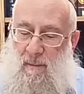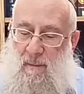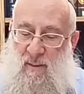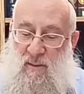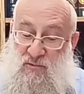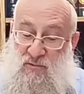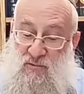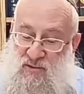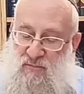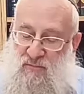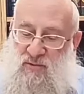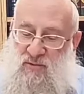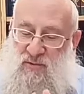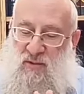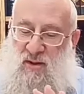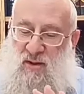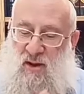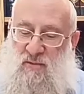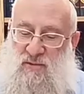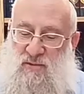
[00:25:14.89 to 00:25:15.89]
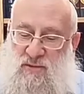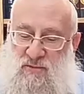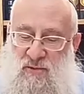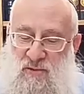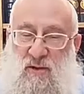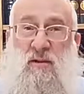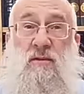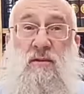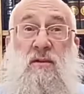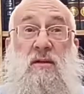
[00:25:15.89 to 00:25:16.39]
and we'll have to explain how this
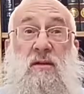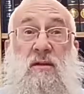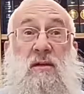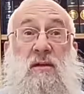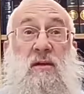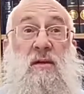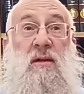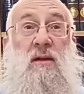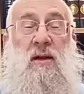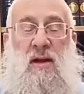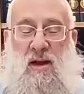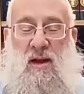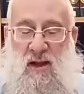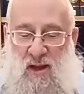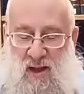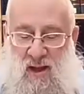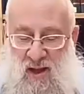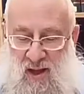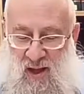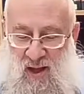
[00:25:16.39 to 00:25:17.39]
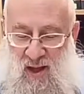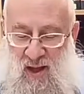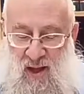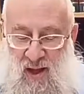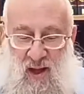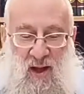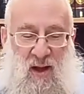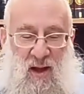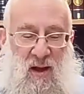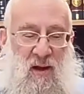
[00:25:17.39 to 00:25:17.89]
works.
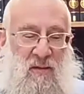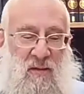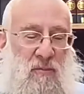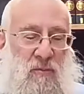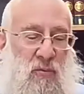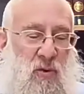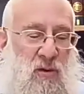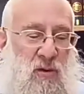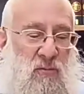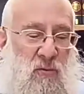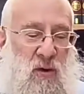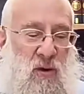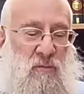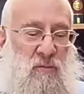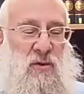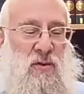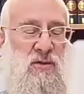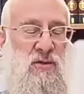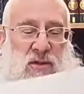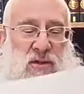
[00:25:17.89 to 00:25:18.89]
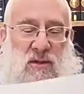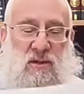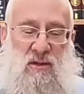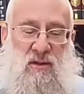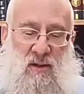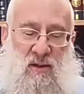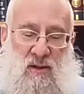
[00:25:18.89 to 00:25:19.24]
They appoint one person.